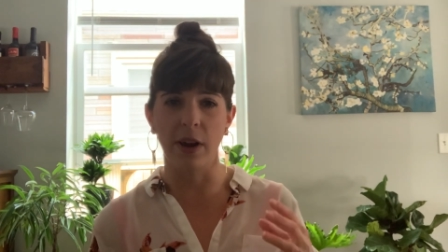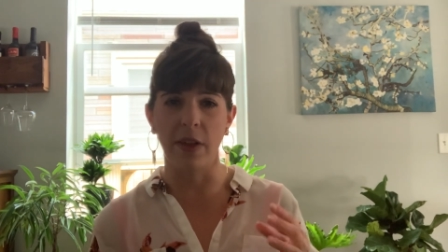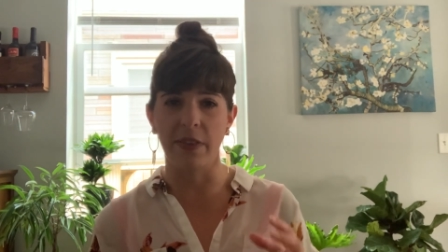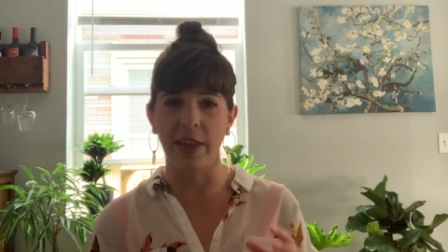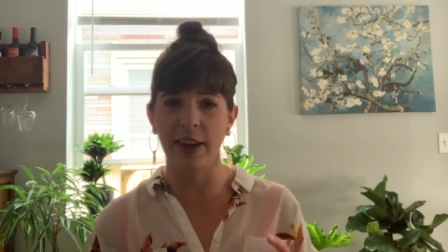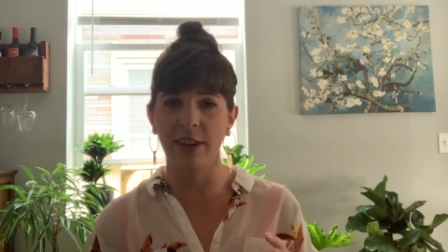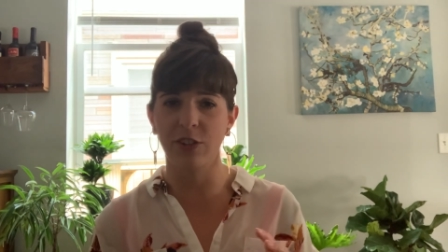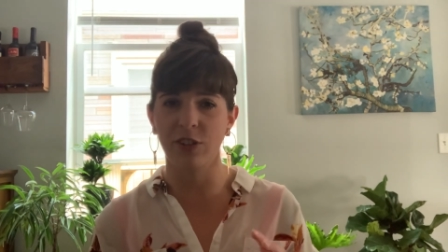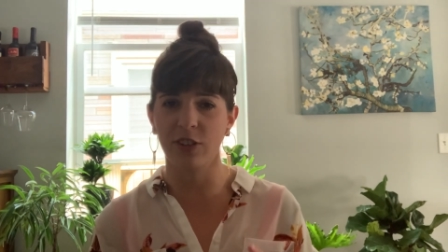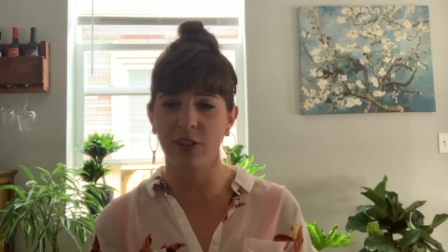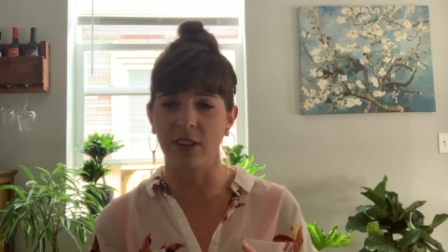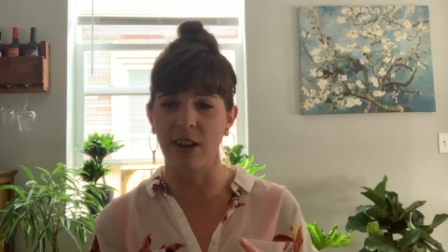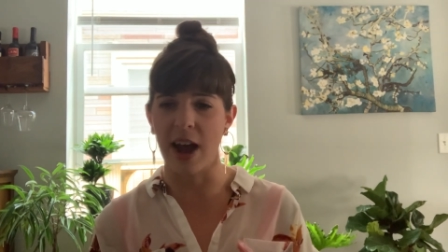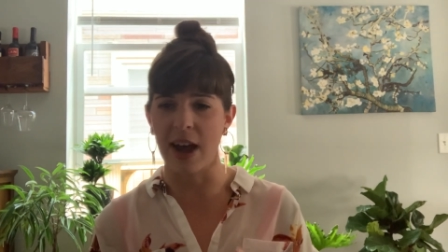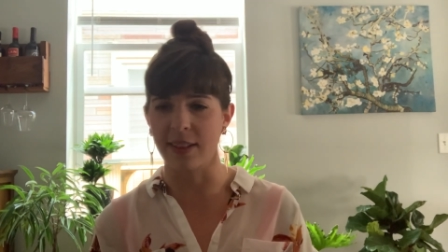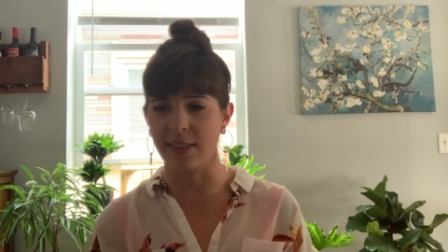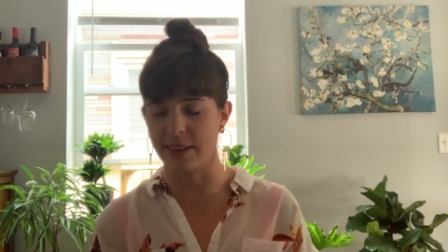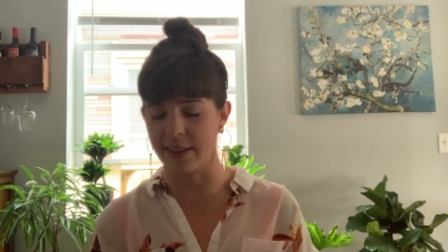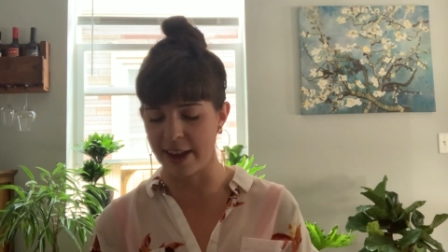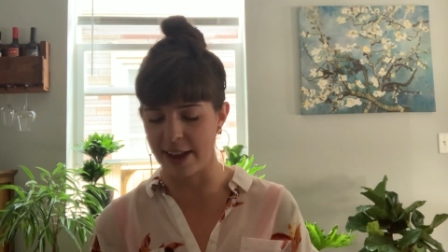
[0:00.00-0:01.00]
and that is just
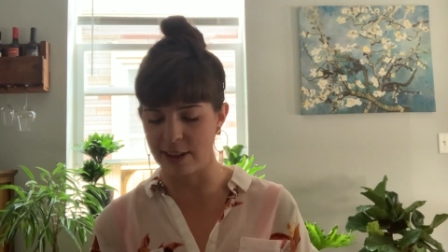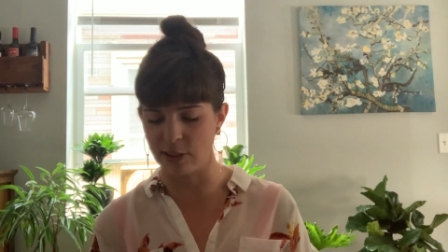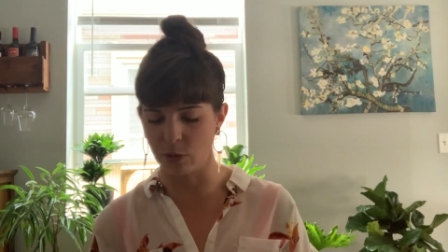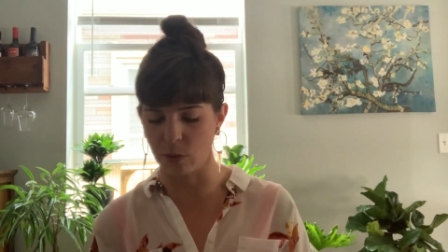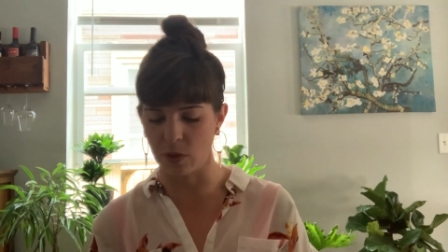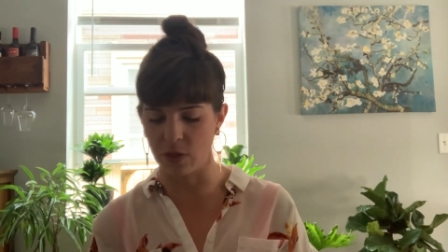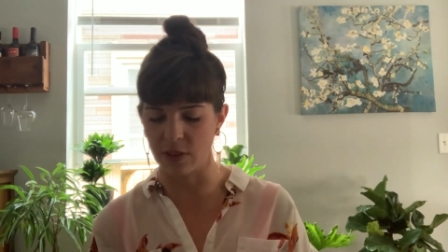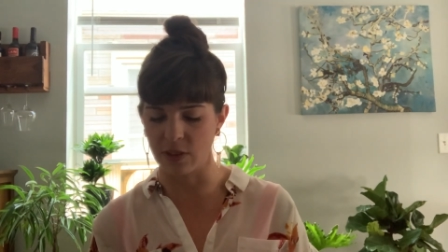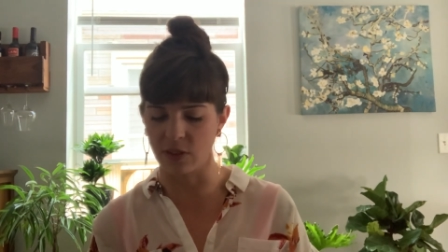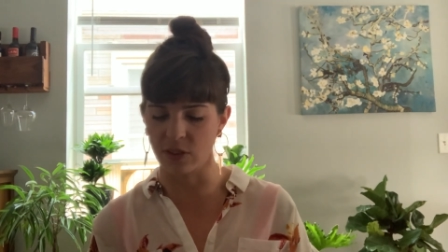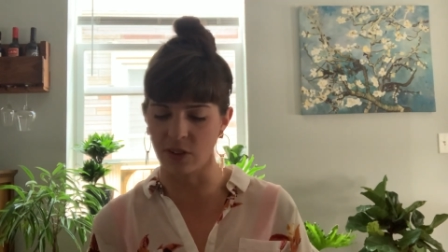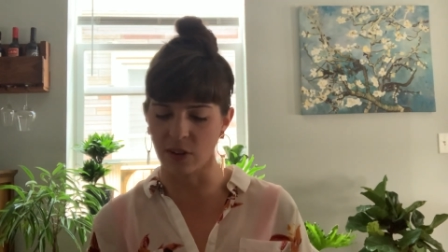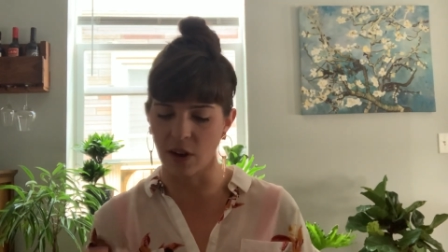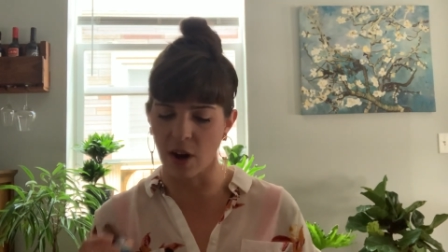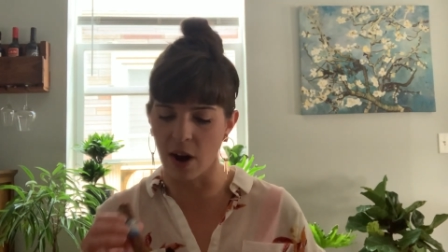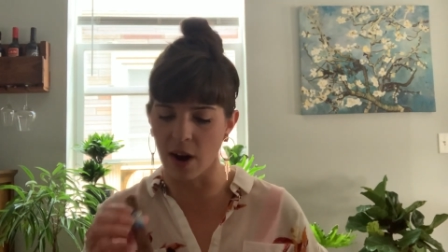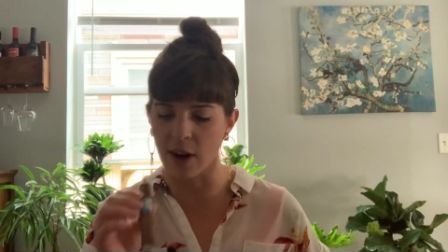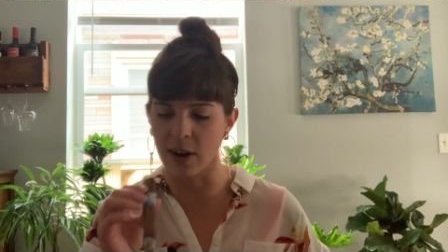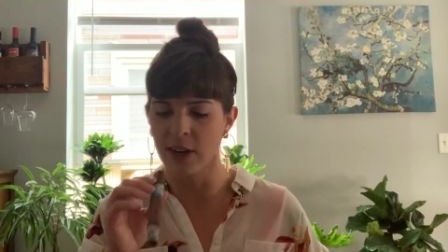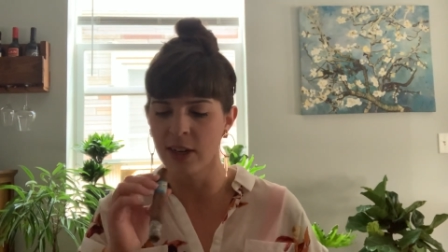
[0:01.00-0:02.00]
not the case with this
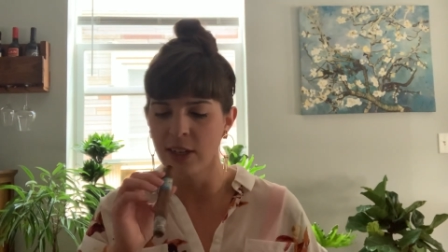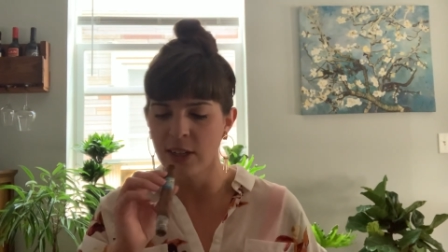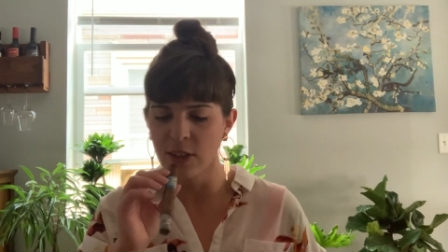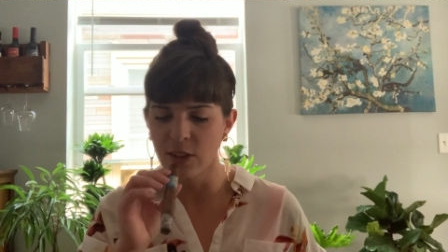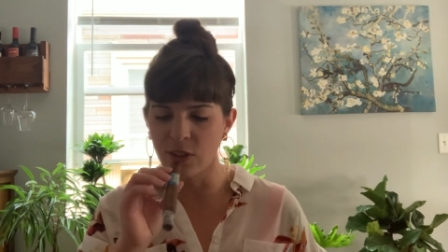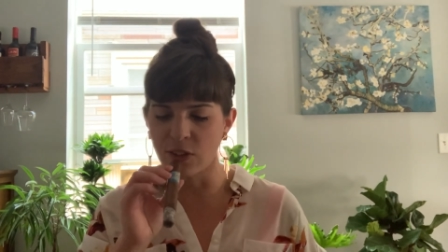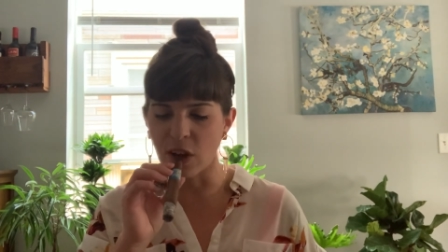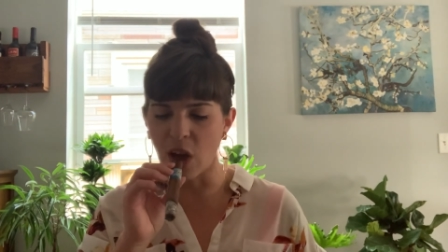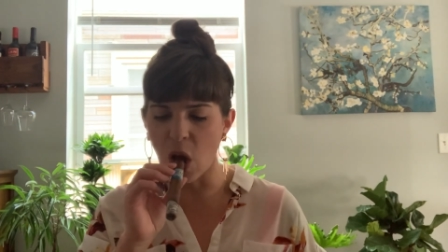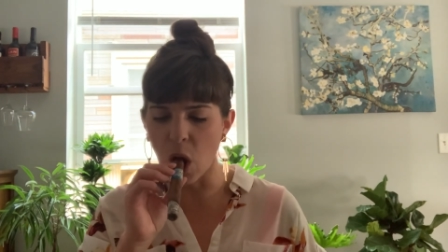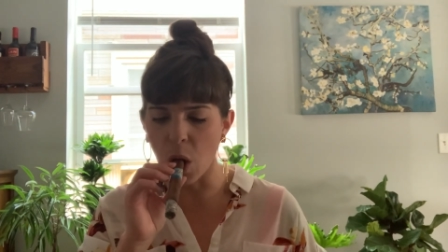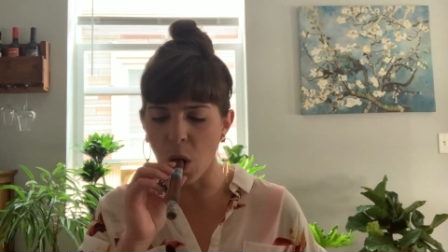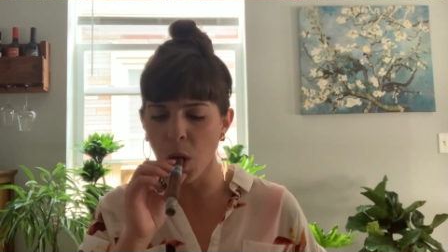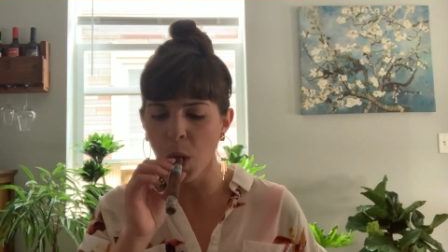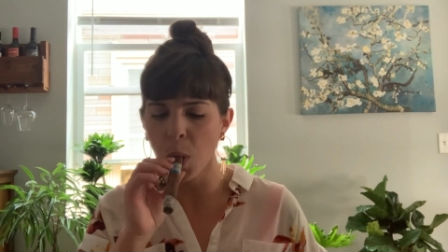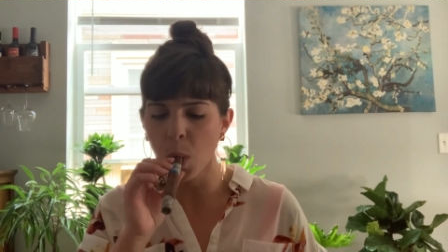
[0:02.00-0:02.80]
cigar. So